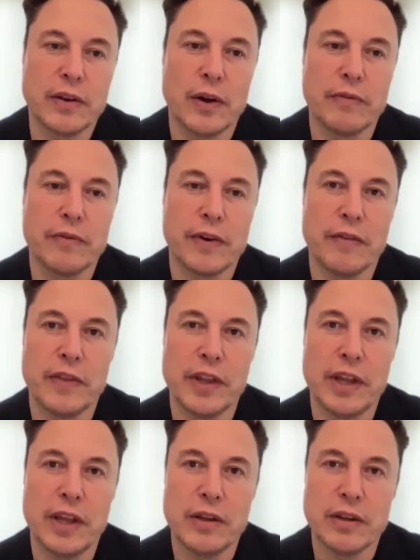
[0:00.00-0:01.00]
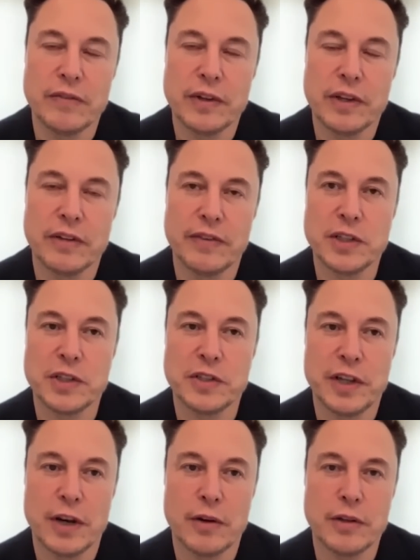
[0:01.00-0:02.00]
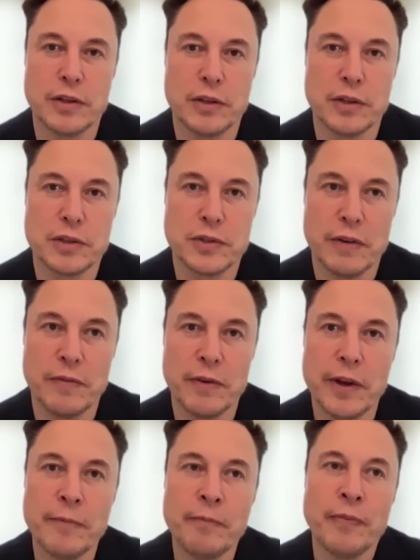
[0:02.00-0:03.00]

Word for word: going from the con- convention center to the Strip,